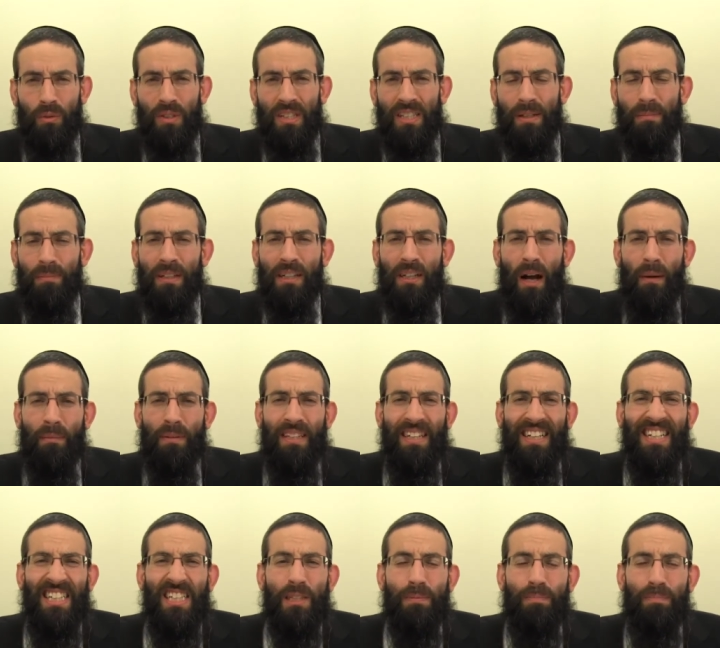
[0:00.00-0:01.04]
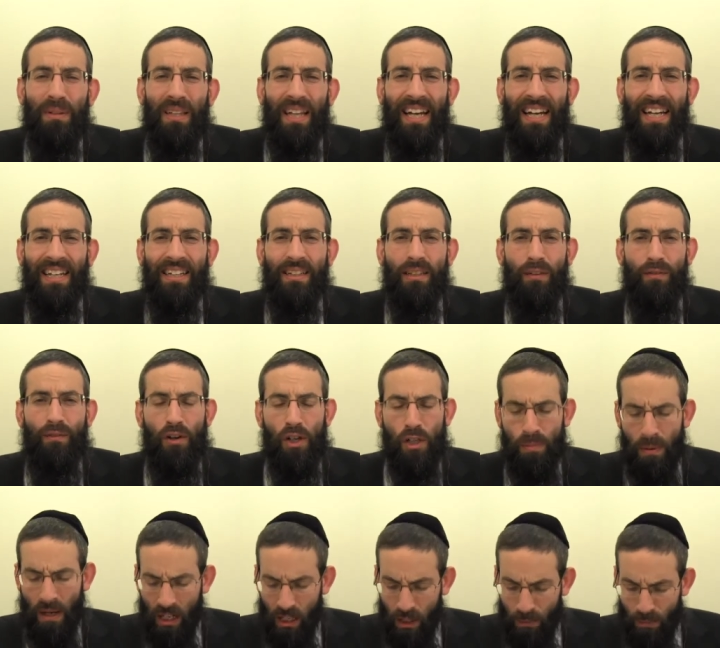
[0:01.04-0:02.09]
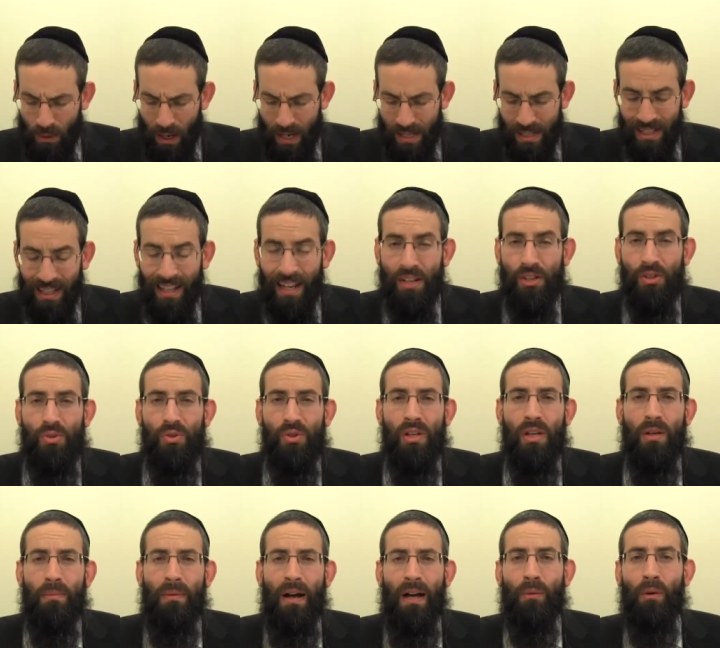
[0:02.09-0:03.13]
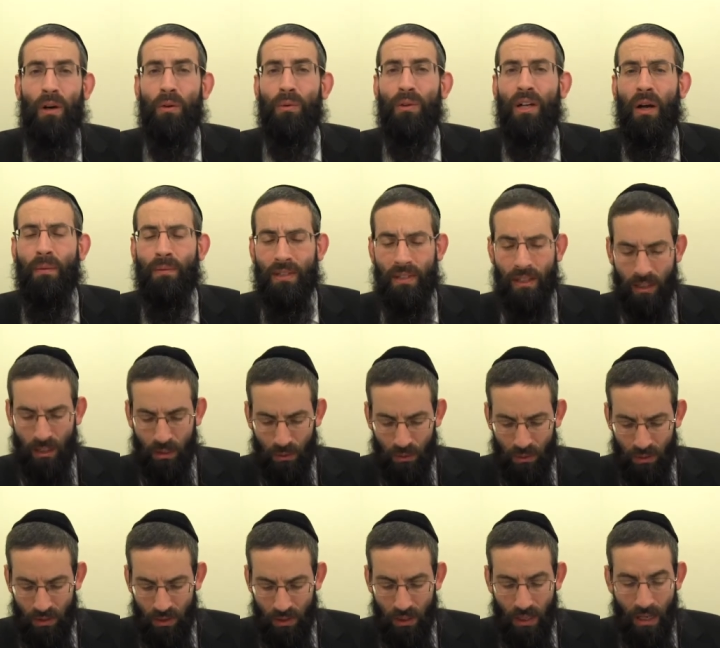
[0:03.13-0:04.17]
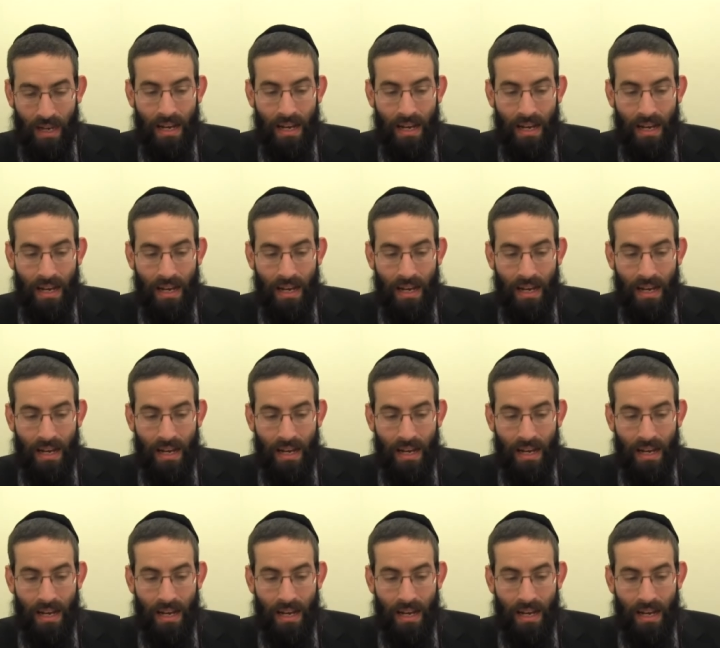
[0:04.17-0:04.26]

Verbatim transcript: We're simply coming to explain the first part of the Beraisa. La'asuyi mai, what are we coming to include?